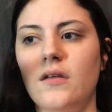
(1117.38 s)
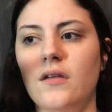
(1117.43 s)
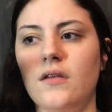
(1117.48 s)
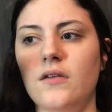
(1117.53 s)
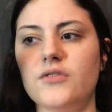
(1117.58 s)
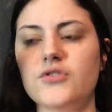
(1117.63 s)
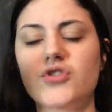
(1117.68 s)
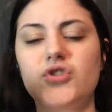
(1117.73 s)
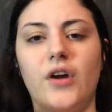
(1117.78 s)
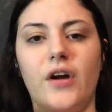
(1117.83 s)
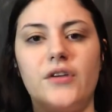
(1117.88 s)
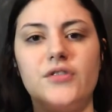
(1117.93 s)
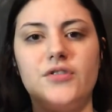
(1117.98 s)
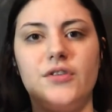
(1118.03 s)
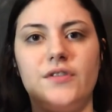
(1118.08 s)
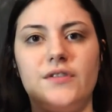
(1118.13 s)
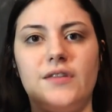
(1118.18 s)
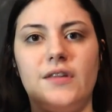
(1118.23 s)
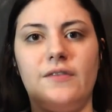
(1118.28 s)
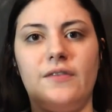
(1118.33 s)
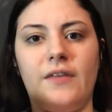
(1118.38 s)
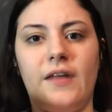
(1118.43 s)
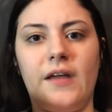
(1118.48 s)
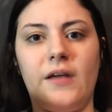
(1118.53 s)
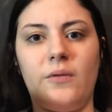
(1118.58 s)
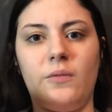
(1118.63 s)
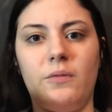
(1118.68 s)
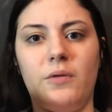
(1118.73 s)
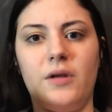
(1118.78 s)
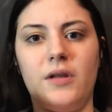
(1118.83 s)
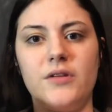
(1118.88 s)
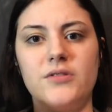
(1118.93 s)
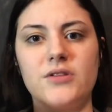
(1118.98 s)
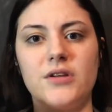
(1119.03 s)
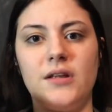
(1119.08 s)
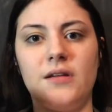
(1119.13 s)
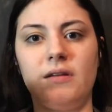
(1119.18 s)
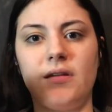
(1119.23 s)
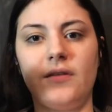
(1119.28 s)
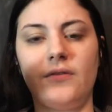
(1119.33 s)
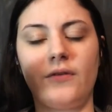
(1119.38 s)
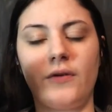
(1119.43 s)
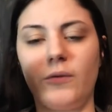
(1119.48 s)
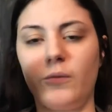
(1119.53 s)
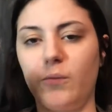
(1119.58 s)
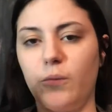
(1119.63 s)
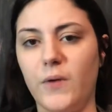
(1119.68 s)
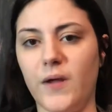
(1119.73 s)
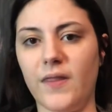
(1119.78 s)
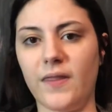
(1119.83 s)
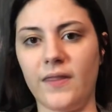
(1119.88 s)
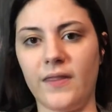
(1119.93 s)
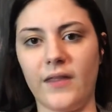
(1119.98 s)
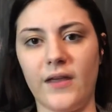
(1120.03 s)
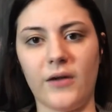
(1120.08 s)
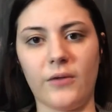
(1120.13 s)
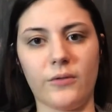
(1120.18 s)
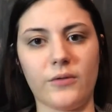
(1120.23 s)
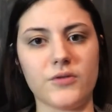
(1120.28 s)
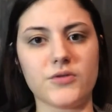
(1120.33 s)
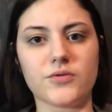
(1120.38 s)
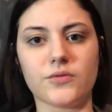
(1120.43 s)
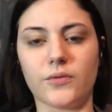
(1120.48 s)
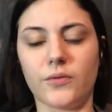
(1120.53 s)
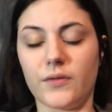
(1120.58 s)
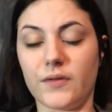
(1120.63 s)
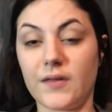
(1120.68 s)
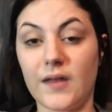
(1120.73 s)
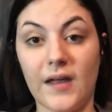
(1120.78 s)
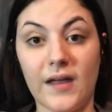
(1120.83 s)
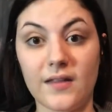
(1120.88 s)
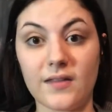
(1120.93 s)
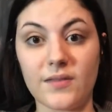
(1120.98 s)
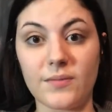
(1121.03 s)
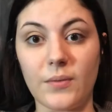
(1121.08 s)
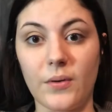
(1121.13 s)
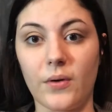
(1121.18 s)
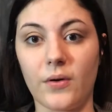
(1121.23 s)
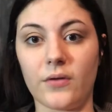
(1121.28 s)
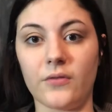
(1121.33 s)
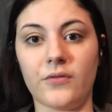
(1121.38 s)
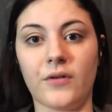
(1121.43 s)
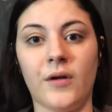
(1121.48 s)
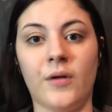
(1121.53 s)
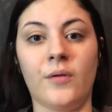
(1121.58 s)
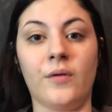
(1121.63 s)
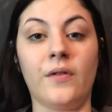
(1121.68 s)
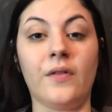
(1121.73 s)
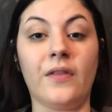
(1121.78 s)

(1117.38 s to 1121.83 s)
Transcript: structures of language and different written language rules and spoken